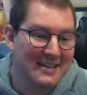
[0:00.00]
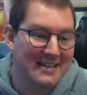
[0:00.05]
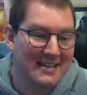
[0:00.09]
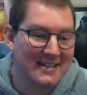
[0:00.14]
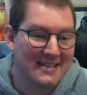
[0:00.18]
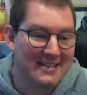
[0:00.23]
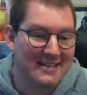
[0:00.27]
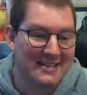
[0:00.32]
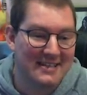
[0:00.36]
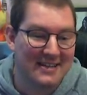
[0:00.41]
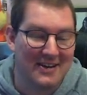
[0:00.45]

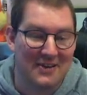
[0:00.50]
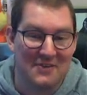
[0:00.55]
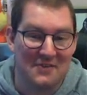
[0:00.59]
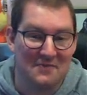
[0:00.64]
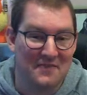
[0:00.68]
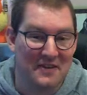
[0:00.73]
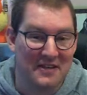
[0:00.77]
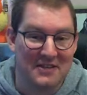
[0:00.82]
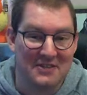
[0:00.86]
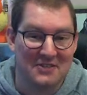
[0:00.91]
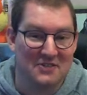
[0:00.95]
So
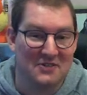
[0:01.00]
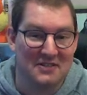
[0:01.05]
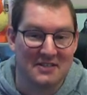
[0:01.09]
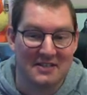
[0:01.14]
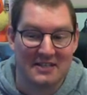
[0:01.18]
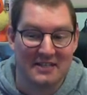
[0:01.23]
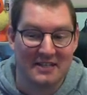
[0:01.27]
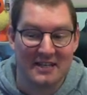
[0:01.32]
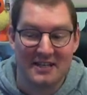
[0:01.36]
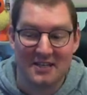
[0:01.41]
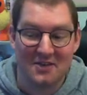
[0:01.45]
make sure to
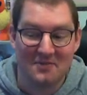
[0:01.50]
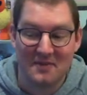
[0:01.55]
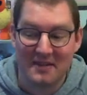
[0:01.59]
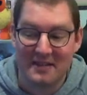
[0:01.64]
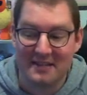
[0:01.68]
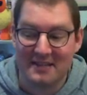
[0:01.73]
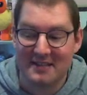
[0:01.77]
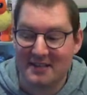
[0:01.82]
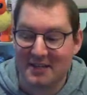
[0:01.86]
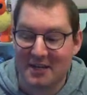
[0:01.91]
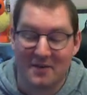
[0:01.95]
yell at me
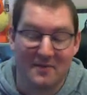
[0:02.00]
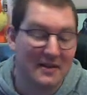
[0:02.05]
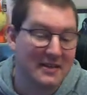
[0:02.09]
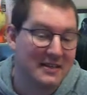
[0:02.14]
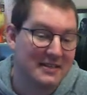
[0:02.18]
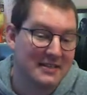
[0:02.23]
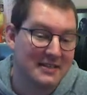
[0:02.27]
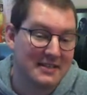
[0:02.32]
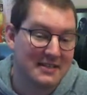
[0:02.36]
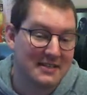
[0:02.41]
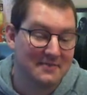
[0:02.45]
in the
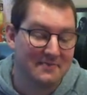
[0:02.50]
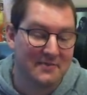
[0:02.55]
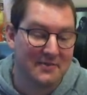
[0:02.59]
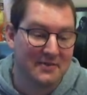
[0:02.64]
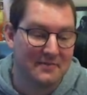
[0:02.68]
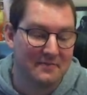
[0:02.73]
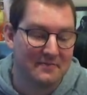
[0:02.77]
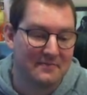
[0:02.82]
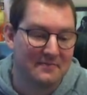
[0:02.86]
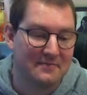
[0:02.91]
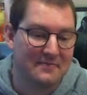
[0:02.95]
comments,
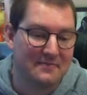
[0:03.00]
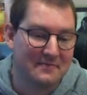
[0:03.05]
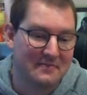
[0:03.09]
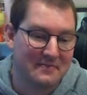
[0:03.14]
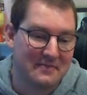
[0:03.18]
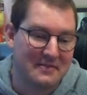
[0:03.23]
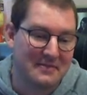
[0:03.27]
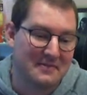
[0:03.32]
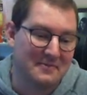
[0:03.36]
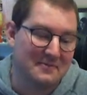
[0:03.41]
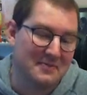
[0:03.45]
but
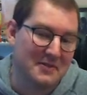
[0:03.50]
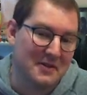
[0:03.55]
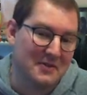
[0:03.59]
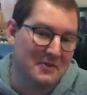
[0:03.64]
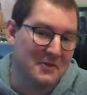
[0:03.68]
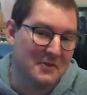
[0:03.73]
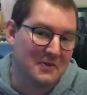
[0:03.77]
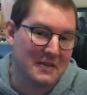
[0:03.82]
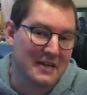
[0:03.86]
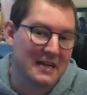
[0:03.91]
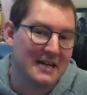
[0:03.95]
don't
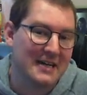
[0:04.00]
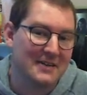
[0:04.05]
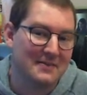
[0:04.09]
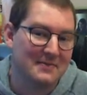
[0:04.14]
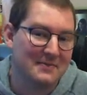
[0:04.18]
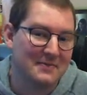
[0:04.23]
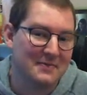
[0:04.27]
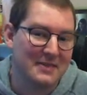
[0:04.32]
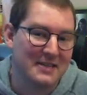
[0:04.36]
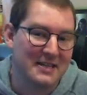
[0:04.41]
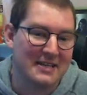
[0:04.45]
do that.
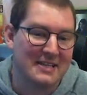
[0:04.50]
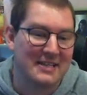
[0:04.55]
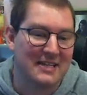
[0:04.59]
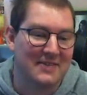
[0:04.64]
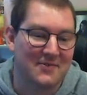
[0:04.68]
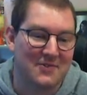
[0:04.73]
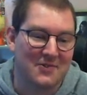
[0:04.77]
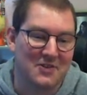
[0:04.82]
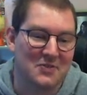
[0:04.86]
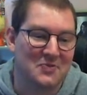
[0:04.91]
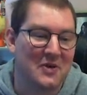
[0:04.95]
Please
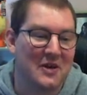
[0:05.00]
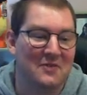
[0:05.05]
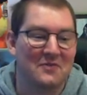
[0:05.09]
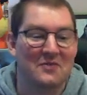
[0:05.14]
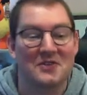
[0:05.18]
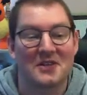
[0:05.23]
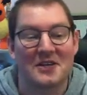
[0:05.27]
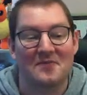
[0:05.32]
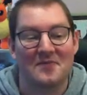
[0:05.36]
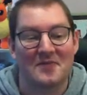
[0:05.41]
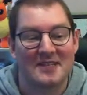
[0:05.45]
have a respectful
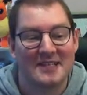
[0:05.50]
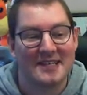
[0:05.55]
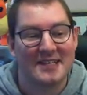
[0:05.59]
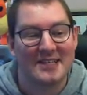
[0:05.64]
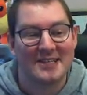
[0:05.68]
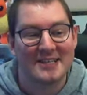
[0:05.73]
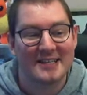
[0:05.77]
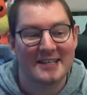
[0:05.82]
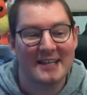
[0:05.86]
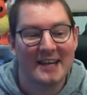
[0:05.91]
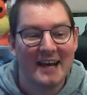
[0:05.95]

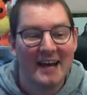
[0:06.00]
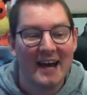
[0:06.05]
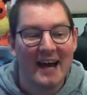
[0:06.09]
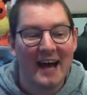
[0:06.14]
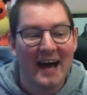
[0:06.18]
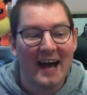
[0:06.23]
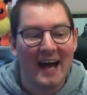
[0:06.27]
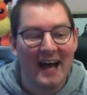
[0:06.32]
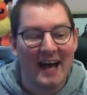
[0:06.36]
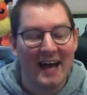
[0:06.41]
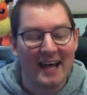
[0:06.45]
conversation.
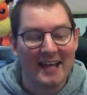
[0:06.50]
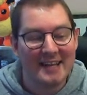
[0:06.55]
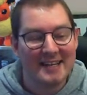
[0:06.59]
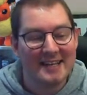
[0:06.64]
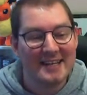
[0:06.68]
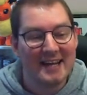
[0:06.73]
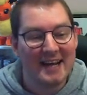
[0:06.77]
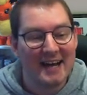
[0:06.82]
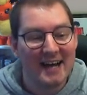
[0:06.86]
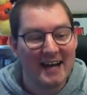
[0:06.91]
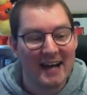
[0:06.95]

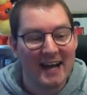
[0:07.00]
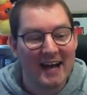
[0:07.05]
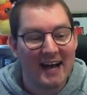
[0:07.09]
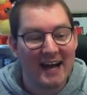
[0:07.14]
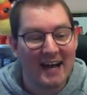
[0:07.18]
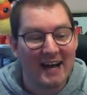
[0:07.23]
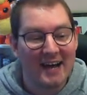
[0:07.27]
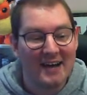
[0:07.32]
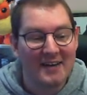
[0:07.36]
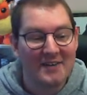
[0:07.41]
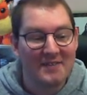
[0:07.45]
And
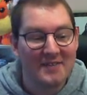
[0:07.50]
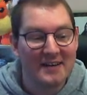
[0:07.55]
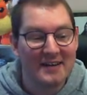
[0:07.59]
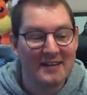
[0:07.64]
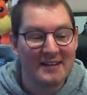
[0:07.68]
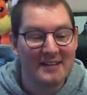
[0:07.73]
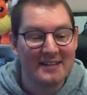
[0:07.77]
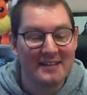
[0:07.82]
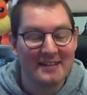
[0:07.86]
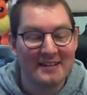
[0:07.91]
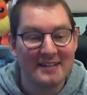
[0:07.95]
I
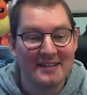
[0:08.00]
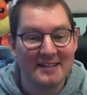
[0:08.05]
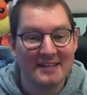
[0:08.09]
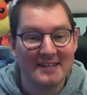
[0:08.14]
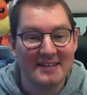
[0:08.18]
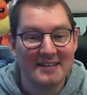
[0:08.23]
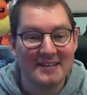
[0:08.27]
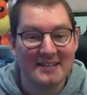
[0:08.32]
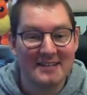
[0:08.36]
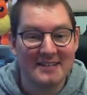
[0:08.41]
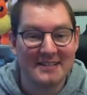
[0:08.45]
will
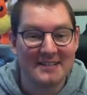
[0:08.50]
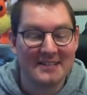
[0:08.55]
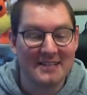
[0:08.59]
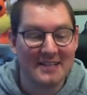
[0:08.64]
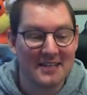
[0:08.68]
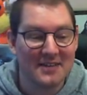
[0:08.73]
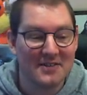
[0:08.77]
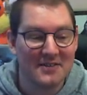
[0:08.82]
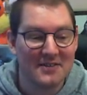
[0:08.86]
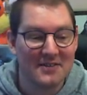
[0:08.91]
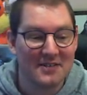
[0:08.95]
see
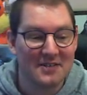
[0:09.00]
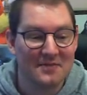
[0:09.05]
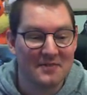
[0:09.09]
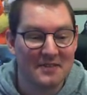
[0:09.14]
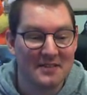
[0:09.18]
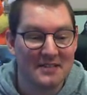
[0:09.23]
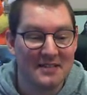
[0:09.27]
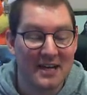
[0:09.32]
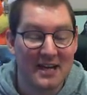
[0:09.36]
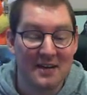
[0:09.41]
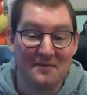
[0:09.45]
you all some other
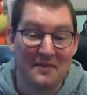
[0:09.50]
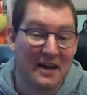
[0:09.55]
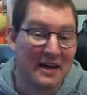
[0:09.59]
time.